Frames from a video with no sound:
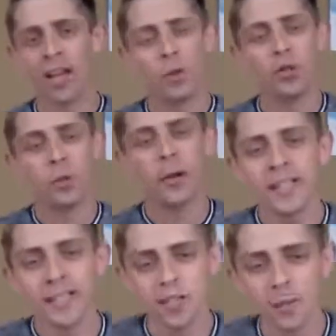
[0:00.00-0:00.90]
Which
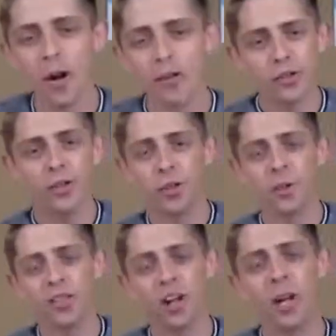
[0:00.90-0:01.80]
brings us to part two, where
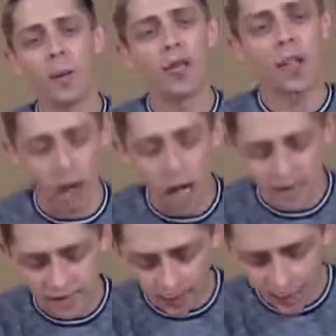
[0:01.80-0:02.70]
we talk about the
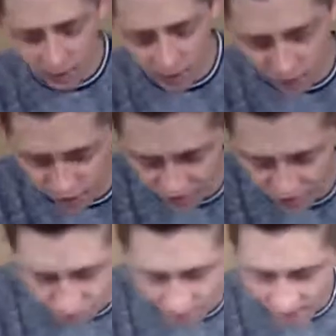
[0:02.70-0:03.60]
concept of
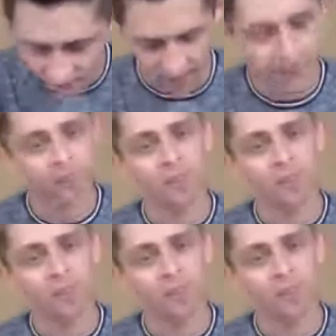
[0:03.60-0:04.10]
intersectionality.